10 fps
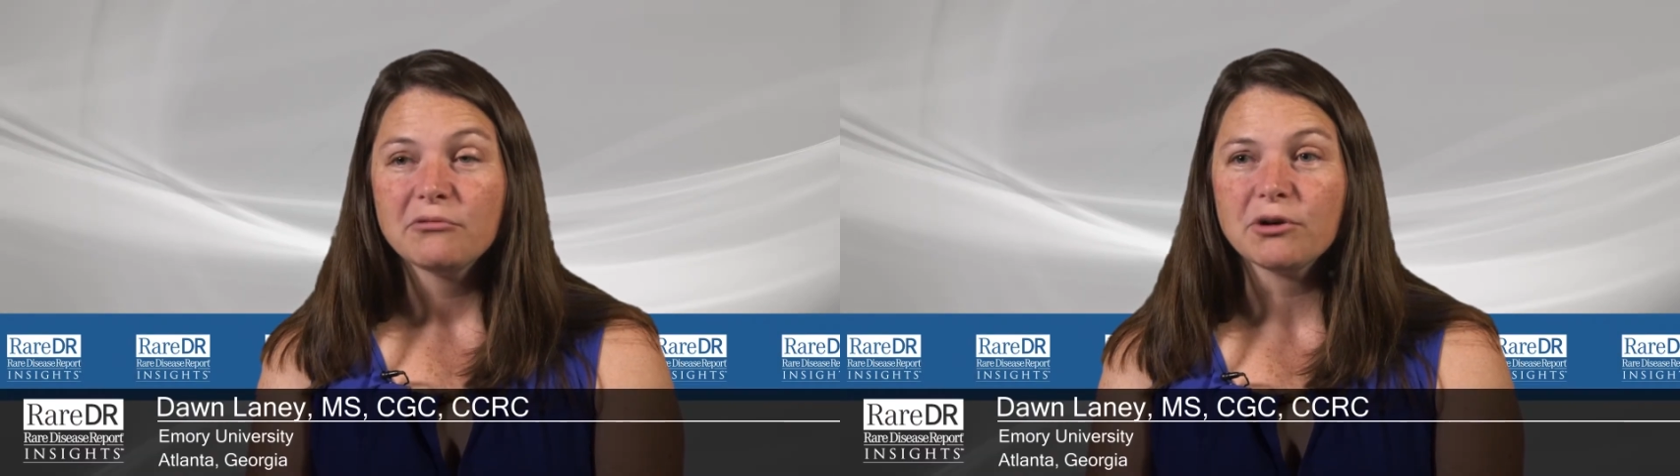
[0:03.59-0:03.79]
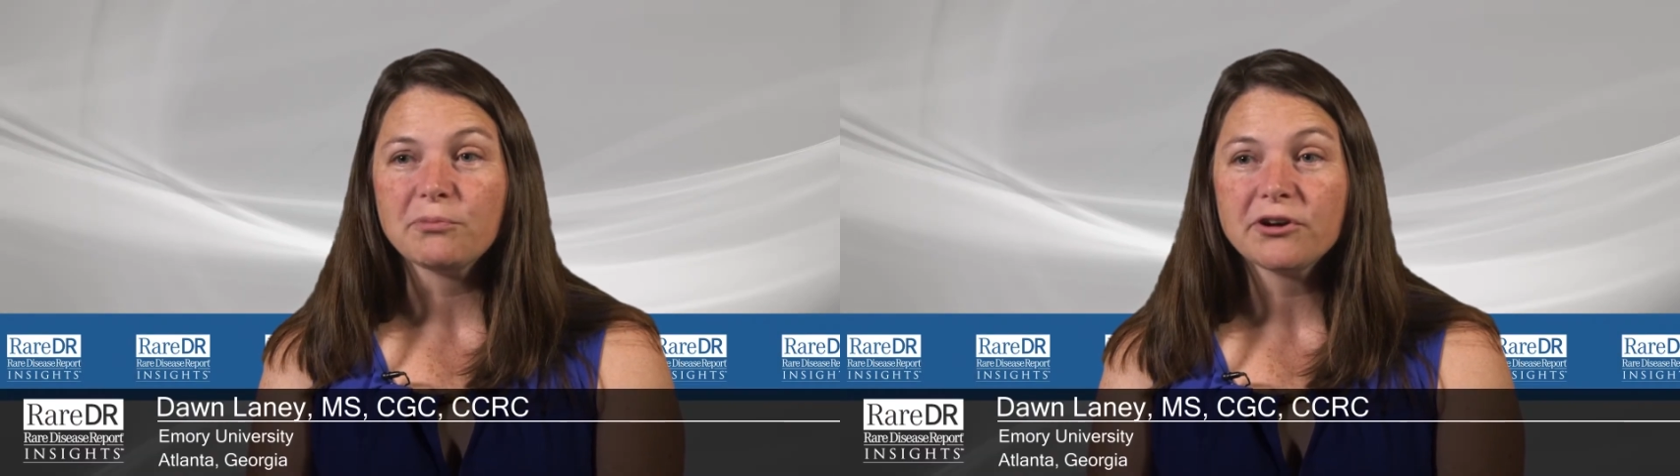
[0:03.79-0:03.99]

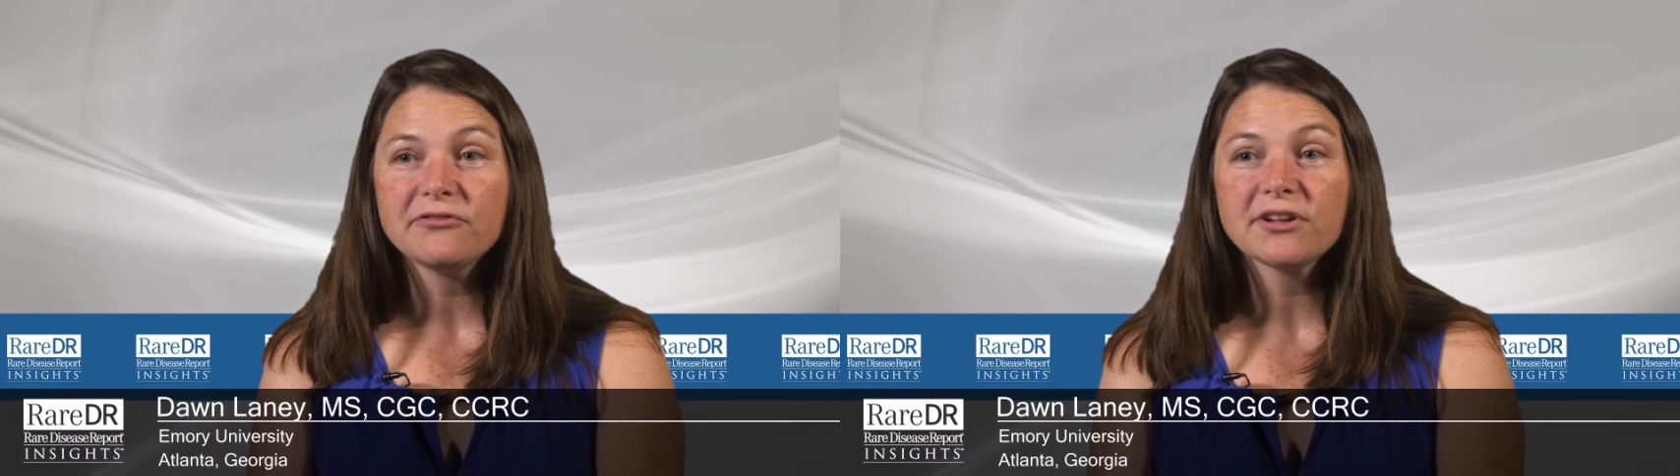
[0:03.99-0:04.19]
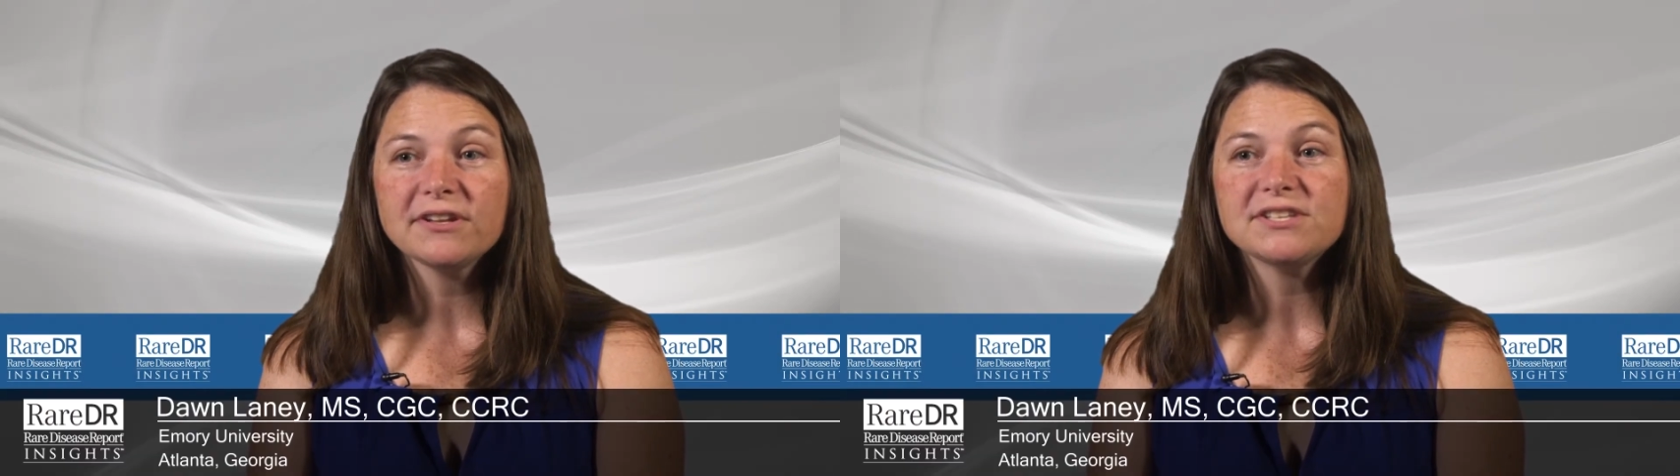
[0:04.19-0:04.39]
We're
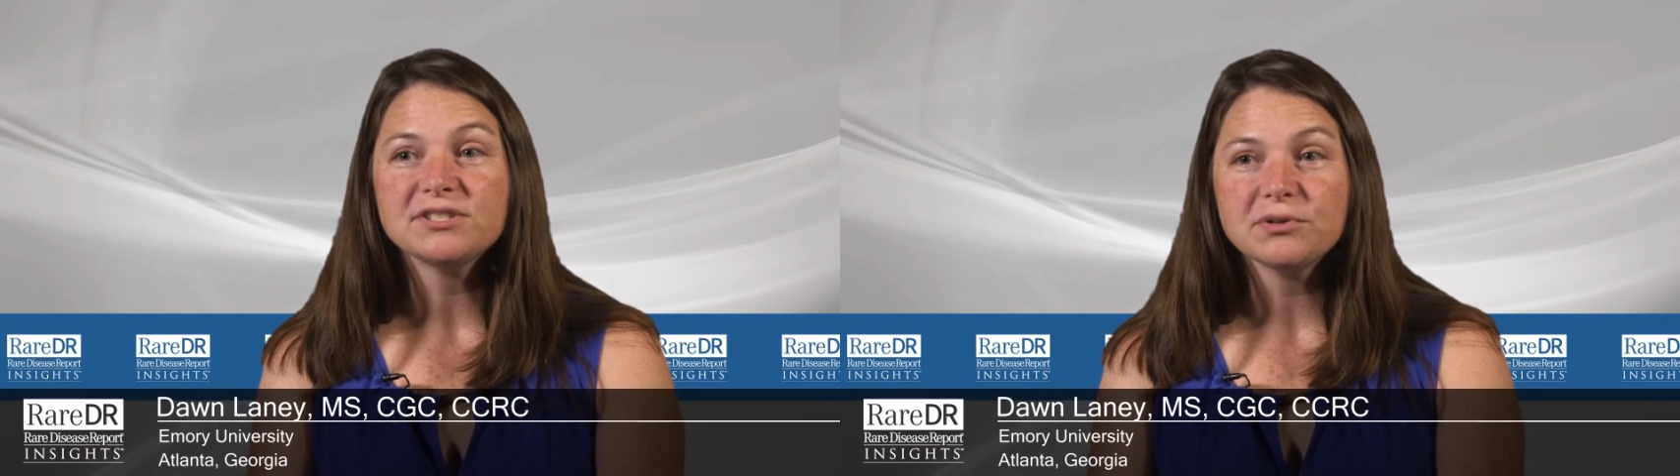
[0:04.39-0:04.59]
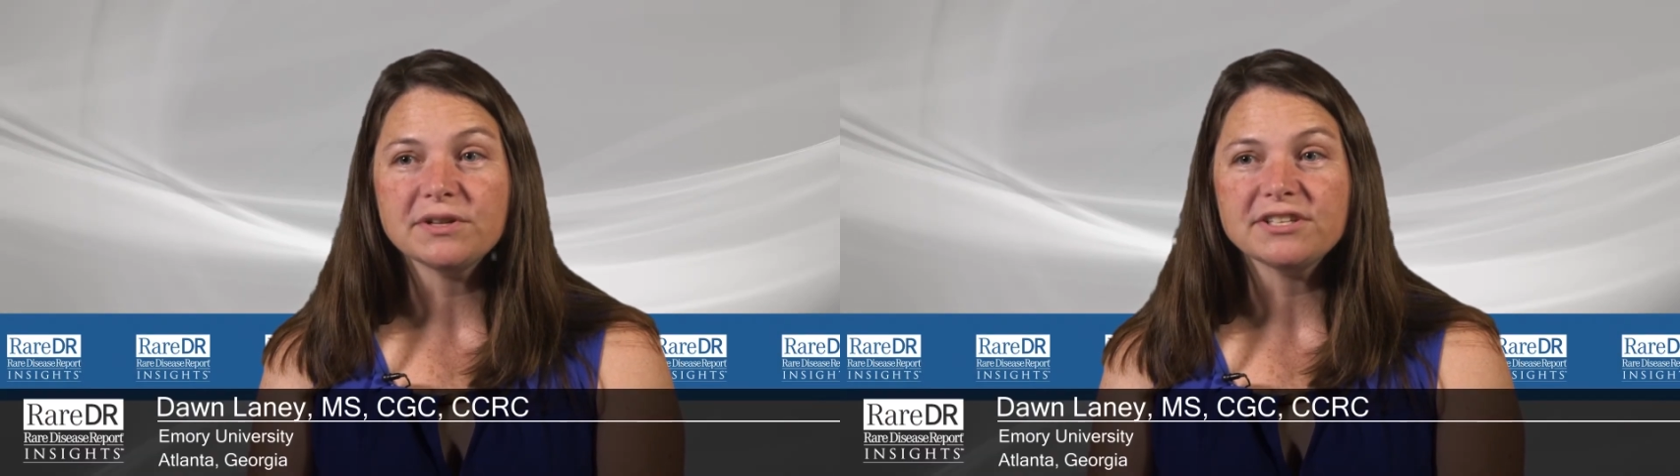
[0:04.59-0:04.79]
perfectly
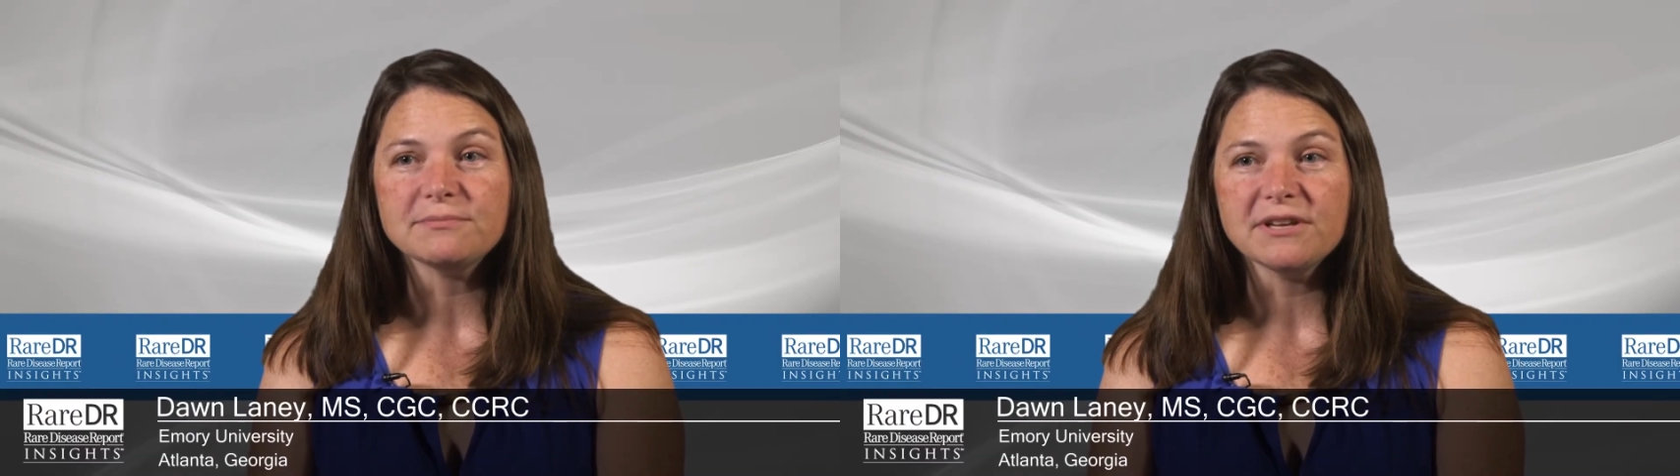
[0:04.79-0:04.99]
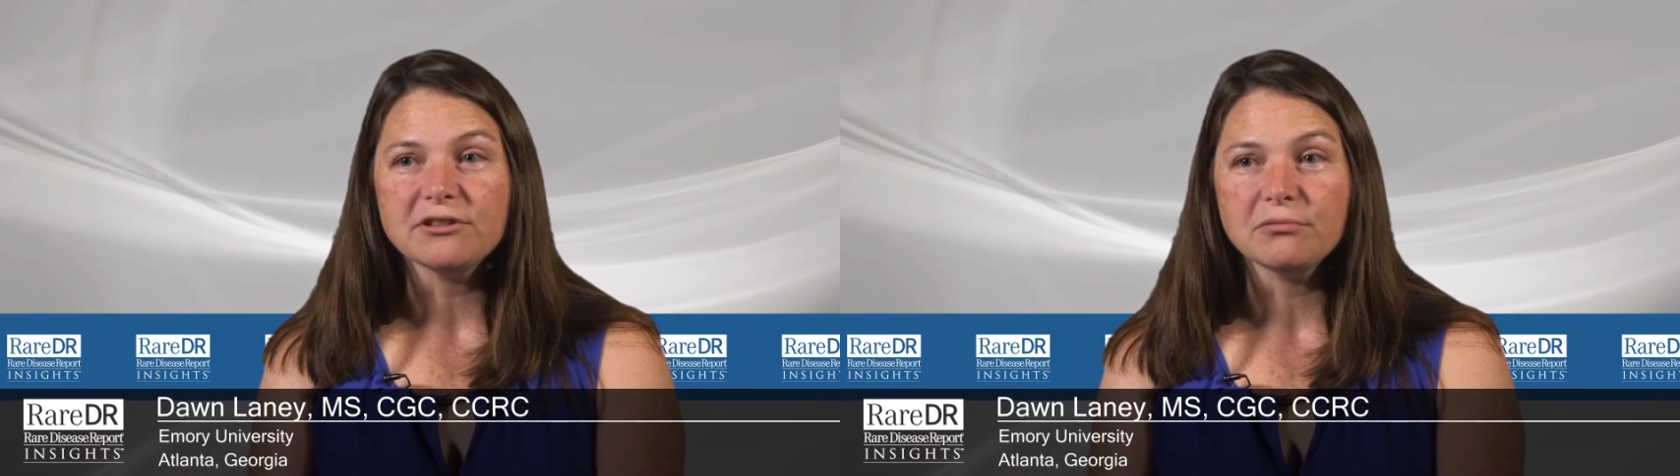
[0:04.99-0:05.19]
suited
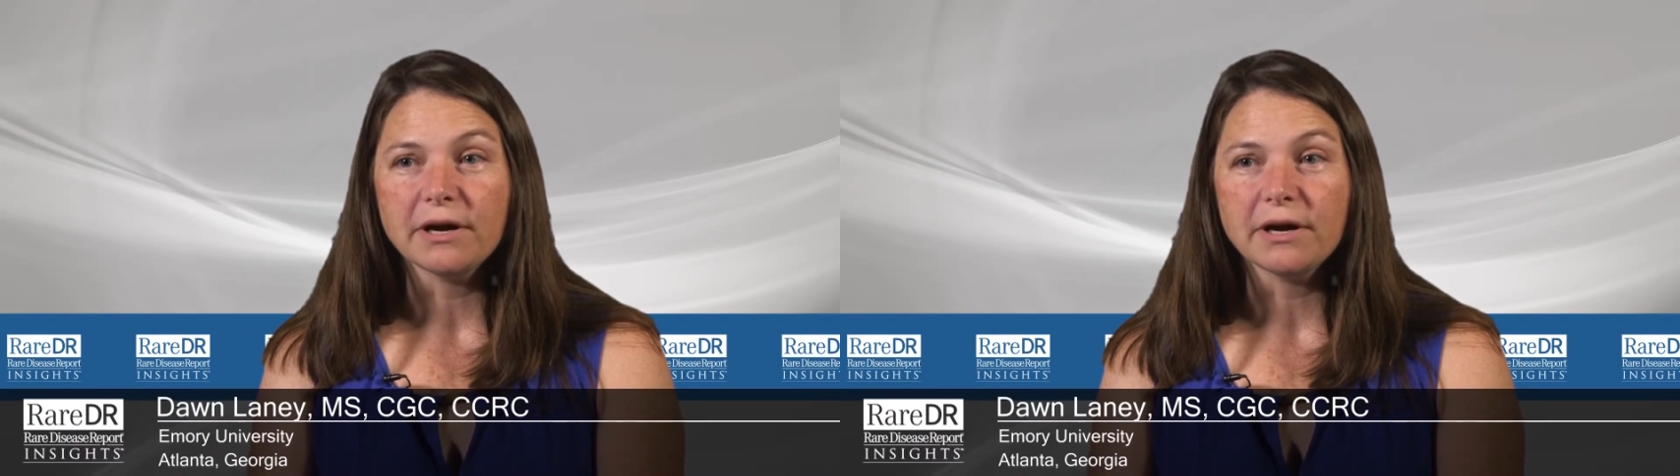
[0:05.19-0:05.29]
to be the